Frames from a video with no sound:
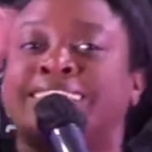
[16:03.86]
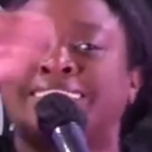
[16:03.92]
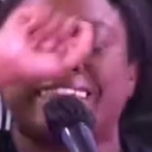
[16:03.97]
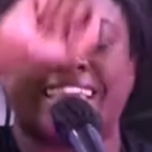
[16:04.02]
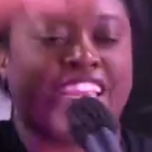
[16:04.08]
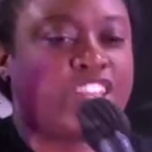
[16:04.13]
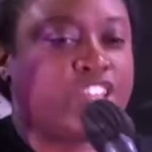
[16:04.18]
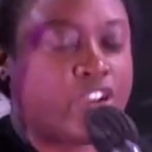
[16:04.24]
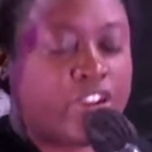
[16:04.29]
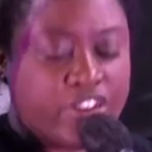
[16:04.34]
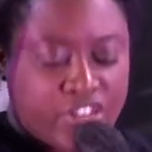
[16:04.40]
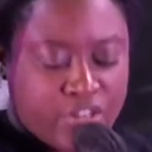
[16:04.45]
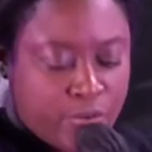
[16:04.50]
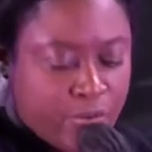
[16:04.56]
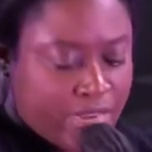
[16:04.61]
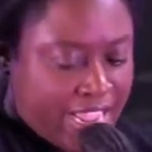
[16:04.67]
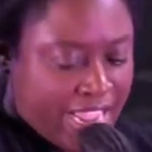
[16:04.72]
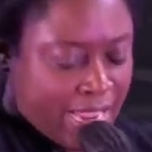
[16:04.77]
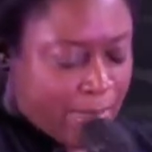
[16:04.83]
in your new
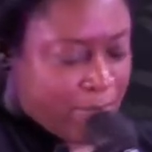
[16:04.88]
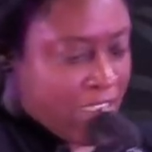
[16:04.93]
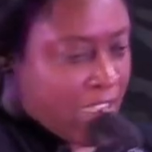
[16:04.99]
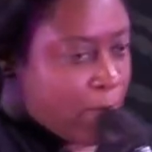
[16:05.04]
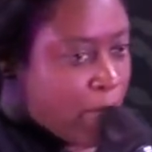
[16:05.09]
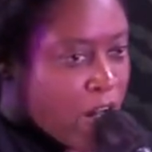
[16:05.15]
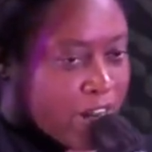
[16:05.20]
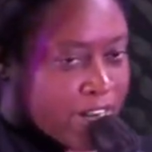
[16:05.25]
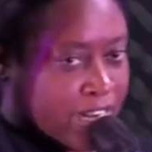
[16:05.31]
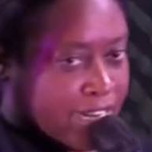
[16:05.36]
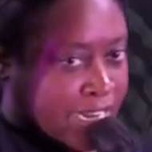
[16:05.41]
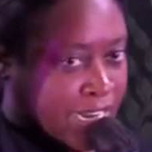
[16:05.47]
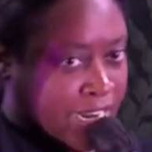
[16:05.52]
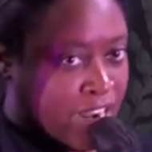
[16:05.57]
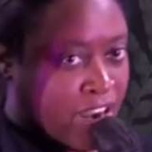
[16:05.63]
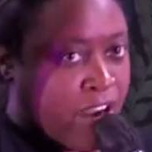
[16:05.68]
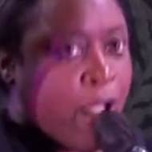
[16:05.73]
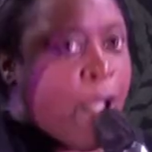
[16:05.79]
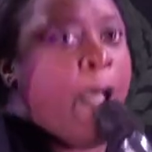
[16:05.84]
name. Come on in
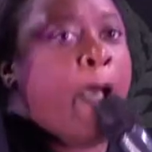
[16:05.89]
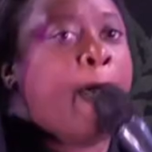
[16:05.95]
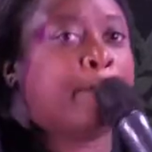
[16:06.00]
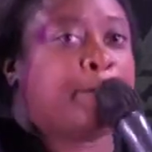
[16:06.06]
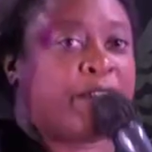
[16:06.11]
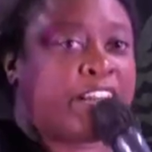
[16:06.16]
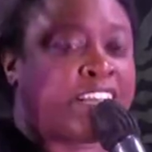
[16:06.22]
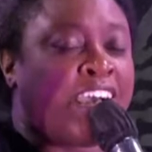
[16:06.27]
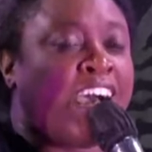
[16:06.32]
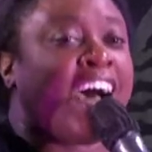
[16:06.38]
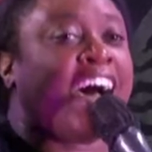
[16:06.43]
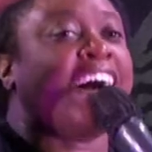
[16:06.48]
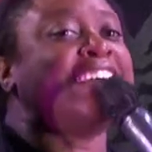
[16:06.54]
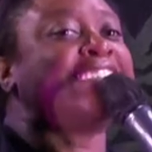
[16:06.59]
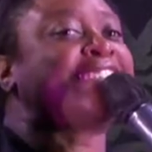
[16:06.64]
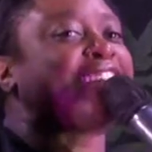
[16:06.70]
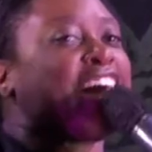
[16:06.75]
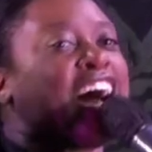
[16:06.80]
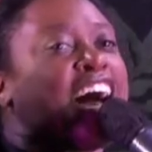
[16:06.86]
here.
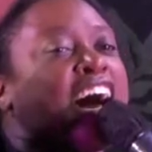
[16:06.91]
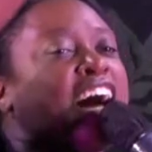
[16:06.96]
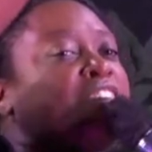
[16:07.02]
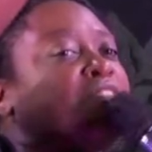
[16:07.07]
Because of